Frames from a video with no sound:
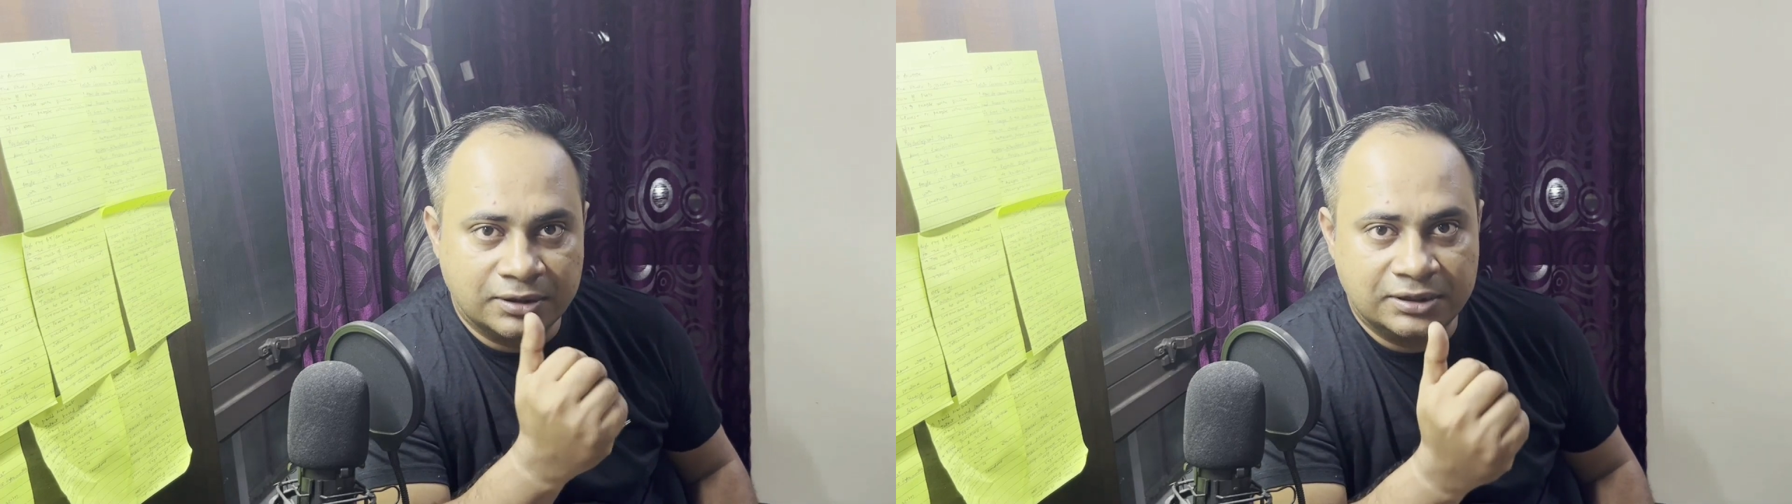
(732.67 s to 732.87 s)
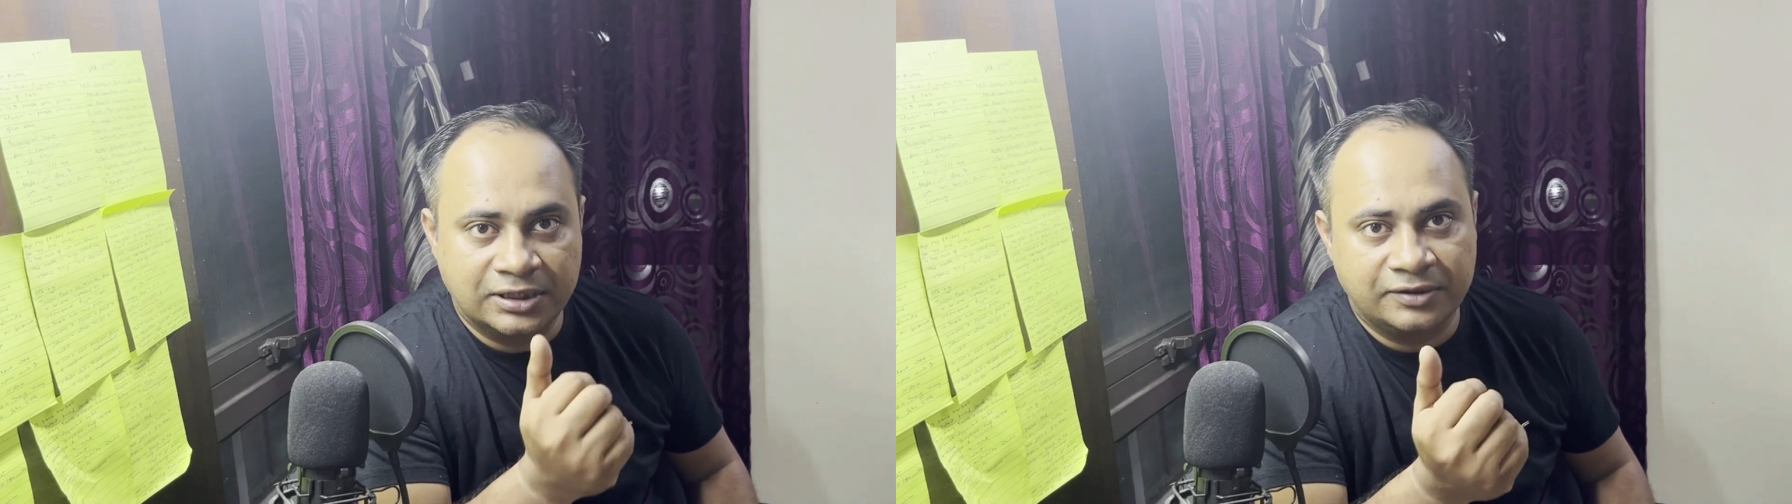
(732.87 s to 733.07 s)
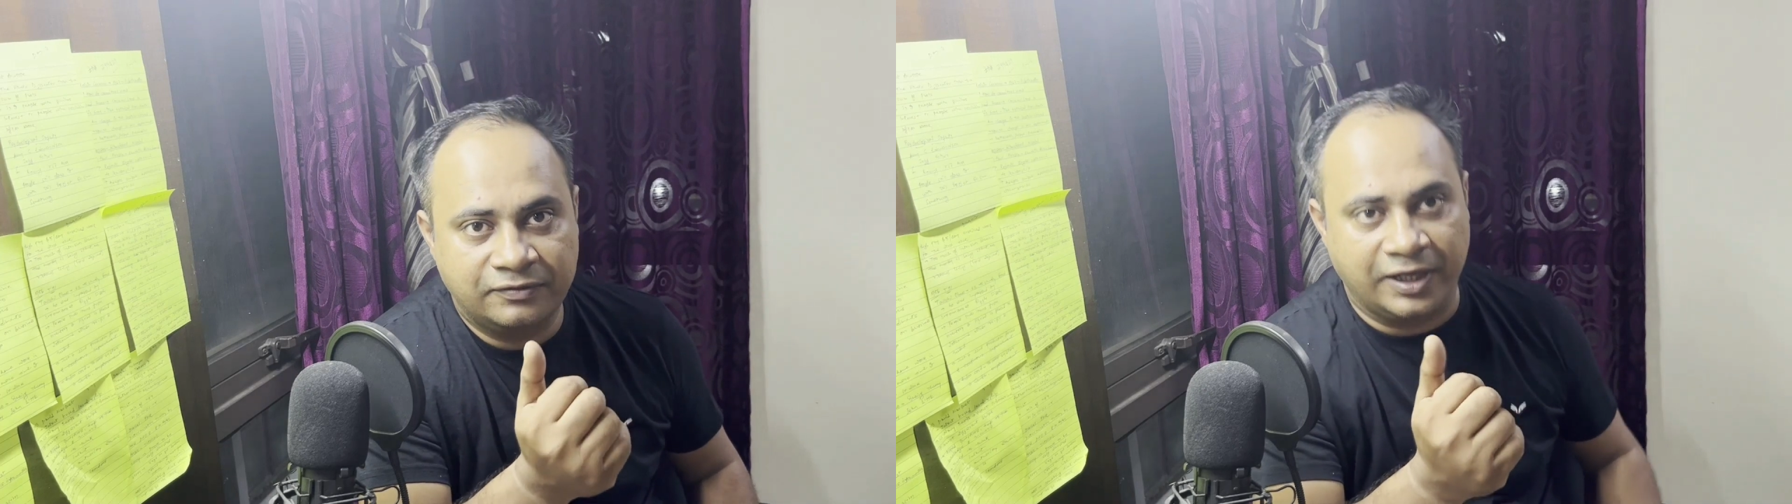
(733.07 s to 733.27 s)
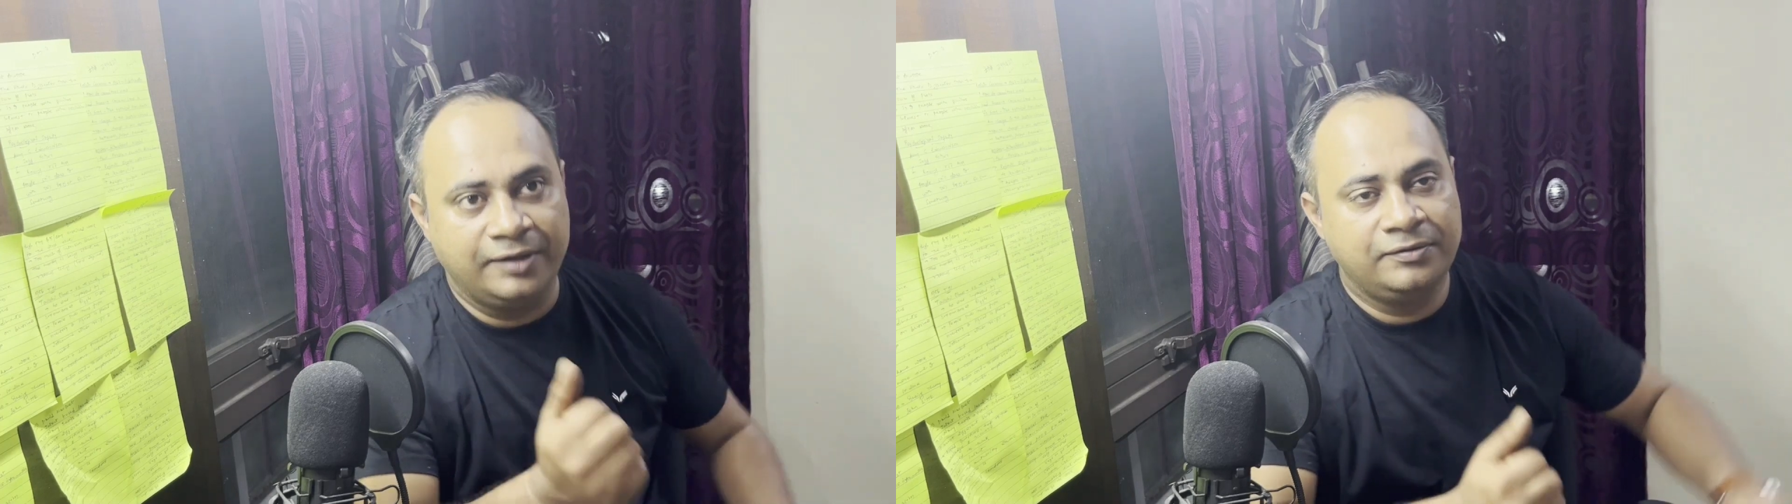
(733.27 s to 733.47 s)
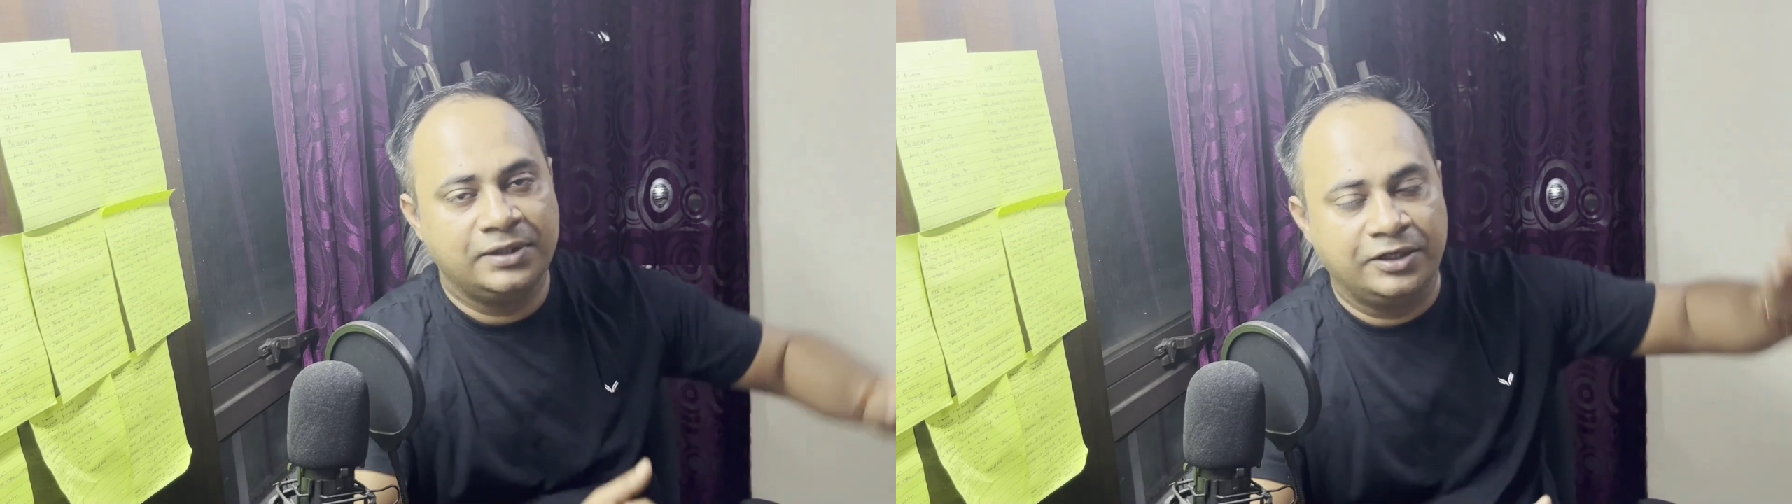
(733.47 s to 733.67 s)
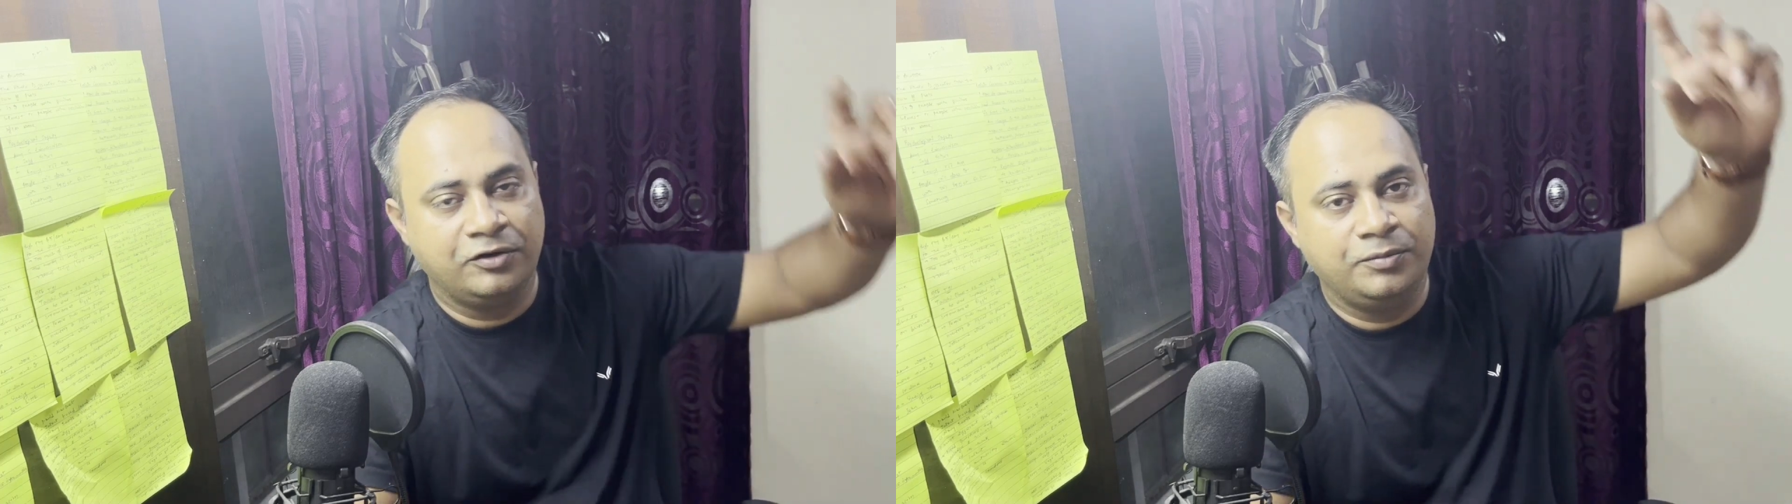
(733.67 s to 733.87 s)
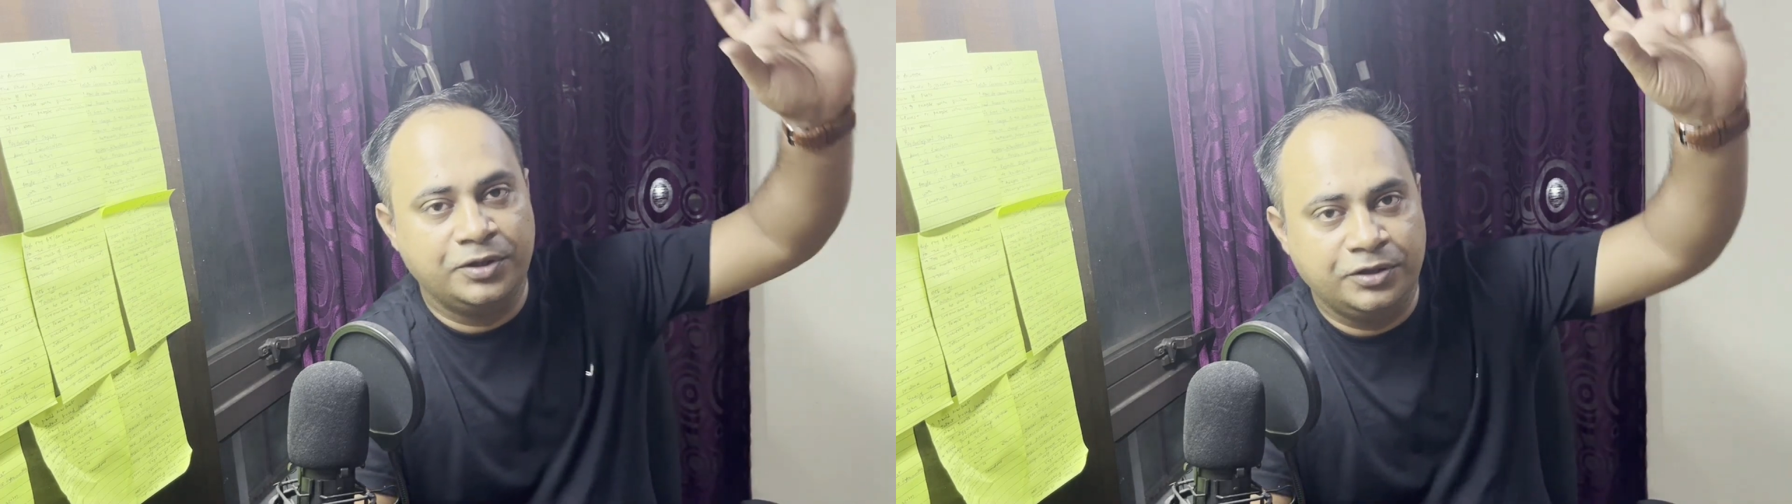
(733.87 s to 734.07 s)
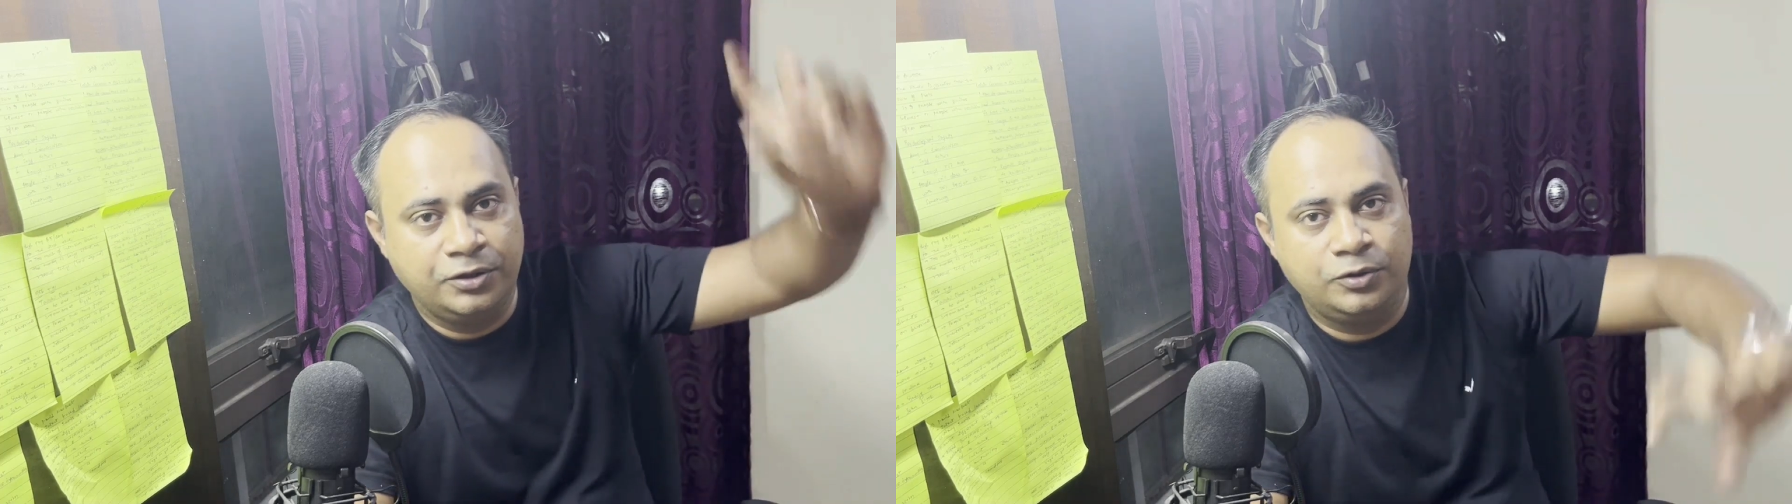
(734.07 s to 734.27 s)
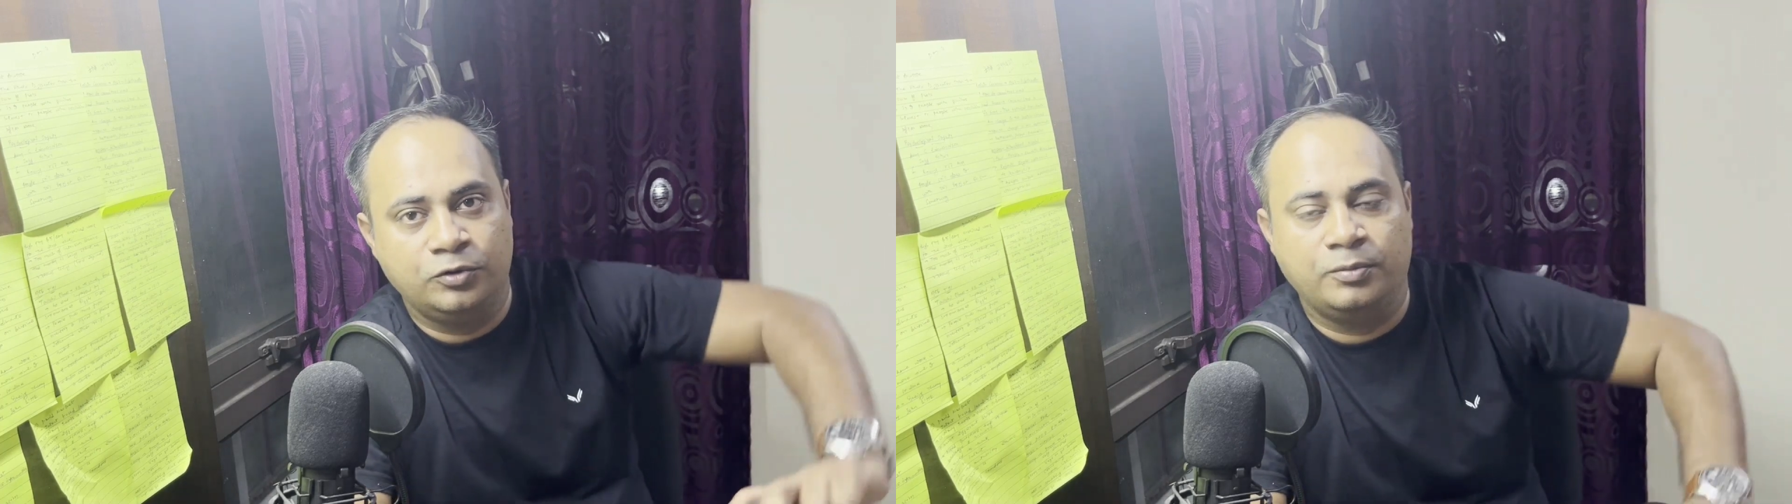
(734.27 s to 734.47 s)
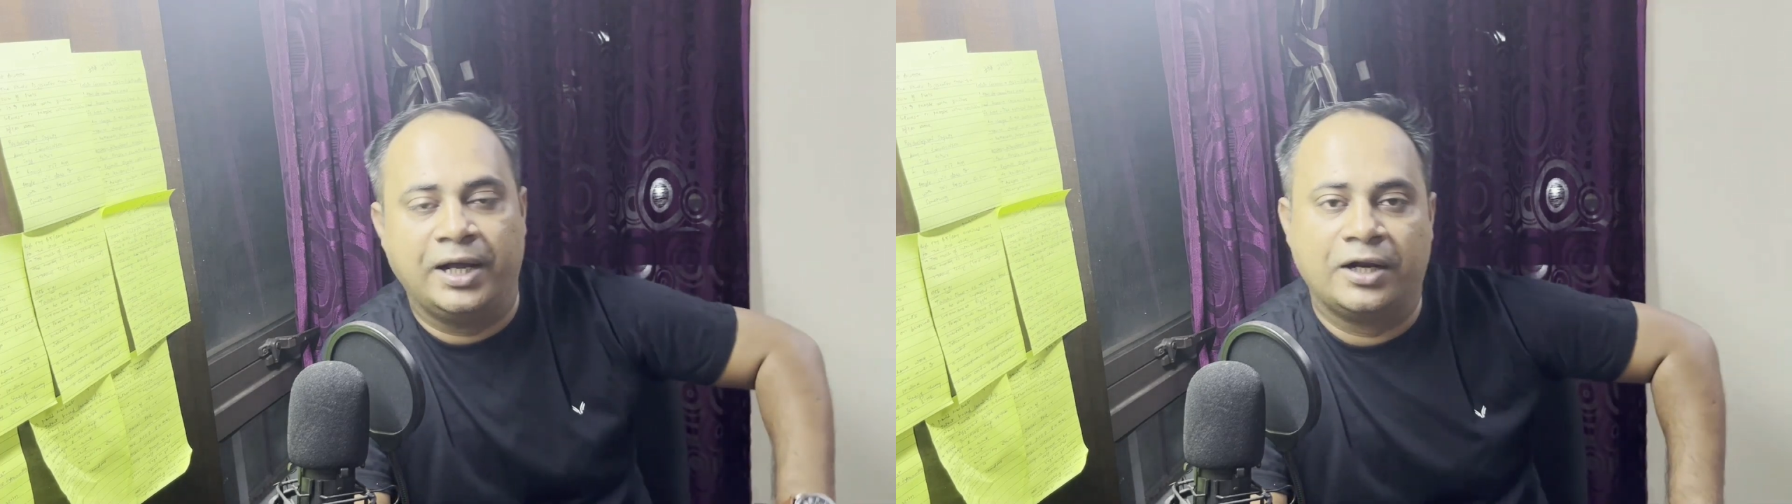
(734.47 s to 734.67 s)
5 that will be in your to
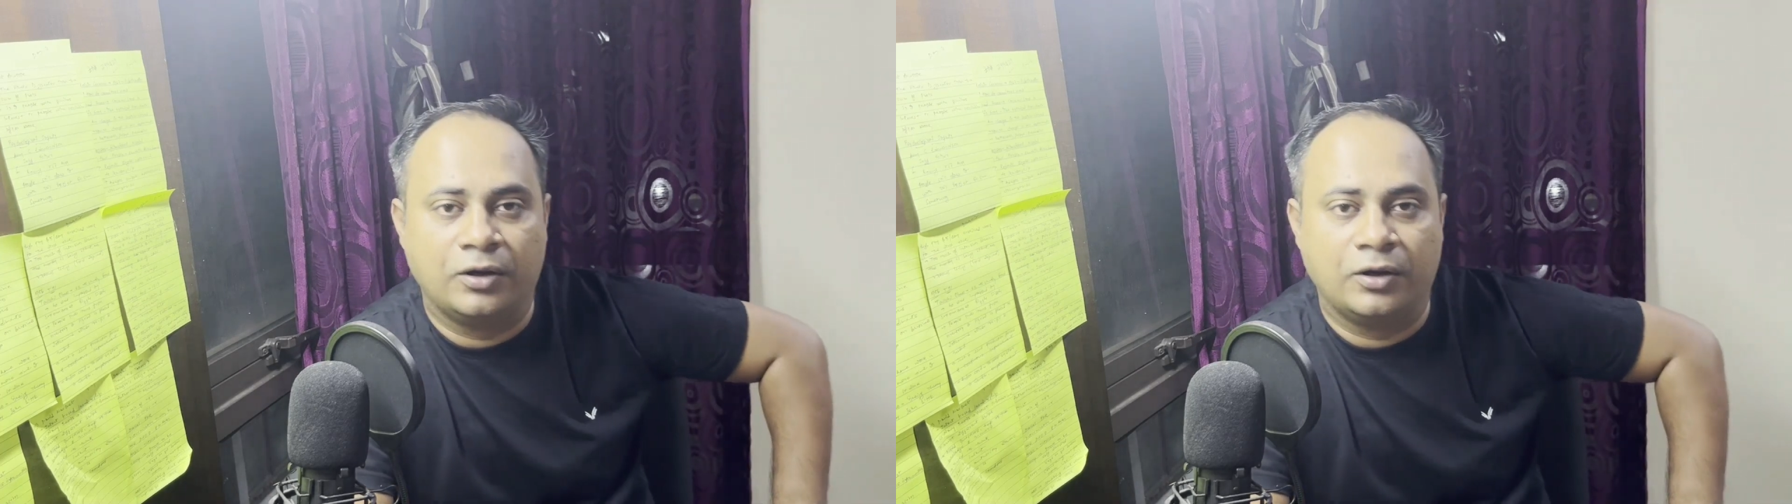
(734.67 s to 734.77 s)
backlog,